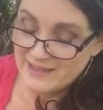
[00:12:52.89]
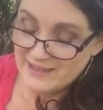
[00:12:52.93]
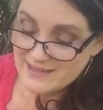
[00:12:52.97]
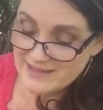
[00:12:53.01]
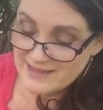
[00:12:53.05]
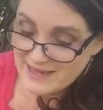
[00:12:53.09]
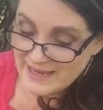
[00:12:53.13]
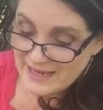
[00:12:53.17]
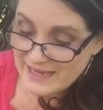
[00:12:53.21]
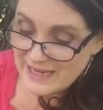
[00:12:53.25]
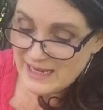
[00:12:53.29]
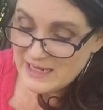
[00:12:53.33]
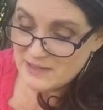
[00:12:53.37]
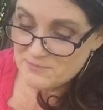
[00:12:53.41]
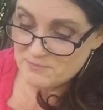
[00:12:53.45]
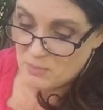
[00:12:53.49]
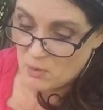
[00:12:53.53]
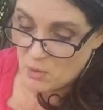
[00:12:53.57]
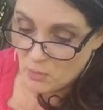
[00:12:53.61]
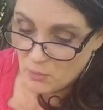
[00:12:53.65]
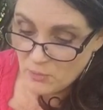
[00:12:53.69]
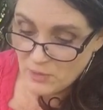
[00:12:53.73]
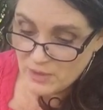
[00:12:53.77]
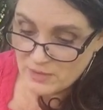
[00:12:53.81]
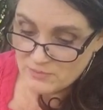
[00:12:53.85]
"Neat
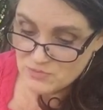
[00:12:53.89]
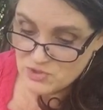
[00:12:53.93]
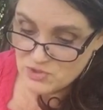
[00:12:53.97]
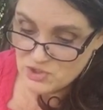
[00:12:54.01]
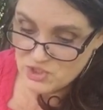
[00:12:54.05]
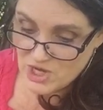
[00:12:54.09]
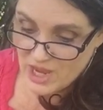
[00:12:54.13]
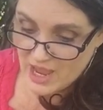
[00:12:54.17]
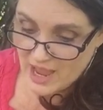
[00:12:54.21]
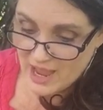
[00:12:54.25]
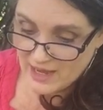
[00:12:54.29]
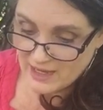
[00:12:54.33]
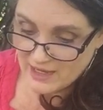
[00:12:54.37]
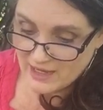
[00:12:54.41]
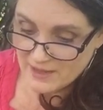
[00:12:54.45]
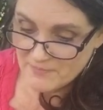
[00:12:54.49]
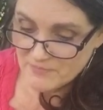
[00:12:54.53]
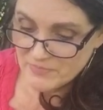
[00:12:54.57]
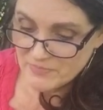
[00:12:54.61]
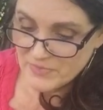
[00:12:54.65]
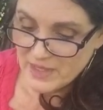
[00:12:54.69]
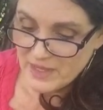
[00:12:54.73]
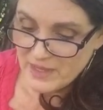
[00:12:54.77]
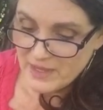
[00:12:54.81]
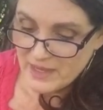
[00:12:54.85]
poem, Jack,"
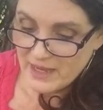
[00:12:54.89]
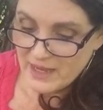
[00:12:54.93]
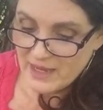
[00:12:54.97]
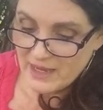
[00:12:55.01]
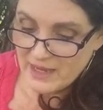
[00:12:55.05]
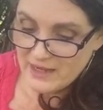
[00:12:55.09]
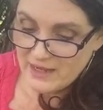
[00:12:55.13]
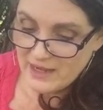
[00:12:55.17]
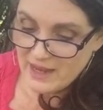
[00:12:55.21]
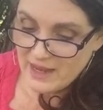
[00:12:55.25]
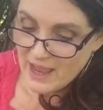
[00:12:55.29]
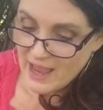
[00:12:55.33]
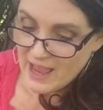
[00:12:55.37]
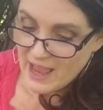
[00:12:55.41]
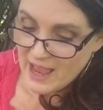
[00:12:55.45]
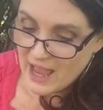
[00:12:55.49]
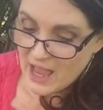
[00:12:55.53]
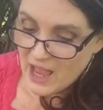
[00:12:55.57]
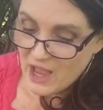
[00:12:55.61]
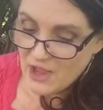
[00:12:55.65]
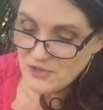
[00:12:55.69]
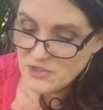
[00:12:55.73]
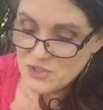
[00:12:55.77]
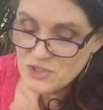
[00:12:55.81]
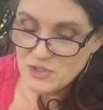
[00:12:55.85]
and
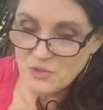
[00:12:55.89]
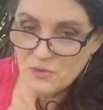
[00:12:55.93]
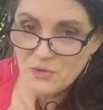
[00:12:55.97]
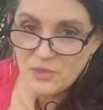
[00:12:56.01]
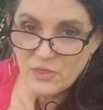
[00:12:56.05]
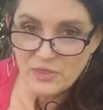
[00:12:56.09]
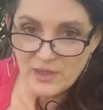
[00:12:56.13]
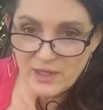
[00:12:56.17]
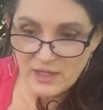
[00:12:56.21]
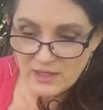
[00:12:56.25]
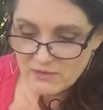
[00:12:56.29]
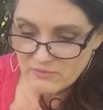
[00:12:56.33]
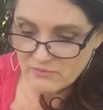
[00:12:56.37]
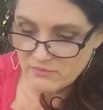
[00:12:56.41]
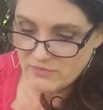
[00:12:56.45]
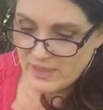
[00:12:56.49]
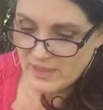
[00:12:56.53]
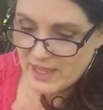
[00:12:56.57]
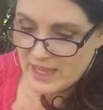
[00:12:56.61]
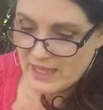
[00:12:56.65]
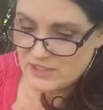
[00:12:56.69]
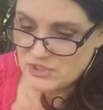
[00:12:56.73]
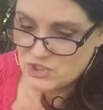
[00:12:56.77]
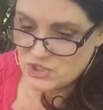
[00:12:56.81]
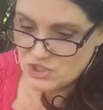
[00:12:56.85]
"How'd you think of
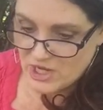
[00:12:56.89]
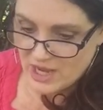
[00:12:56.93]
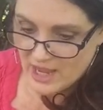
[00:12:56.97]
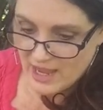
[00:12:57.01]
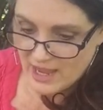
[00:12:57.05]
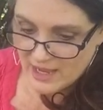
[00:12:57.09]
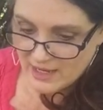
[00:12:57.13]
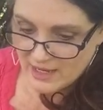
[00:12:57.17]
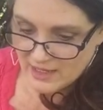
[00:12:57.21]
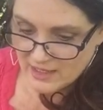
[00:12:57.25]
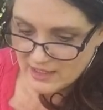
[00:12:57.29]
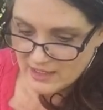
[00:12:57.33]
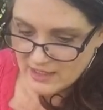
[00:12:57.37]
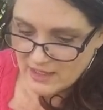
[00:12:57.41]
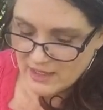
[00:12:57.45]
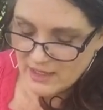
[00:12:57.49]
that, Jack?"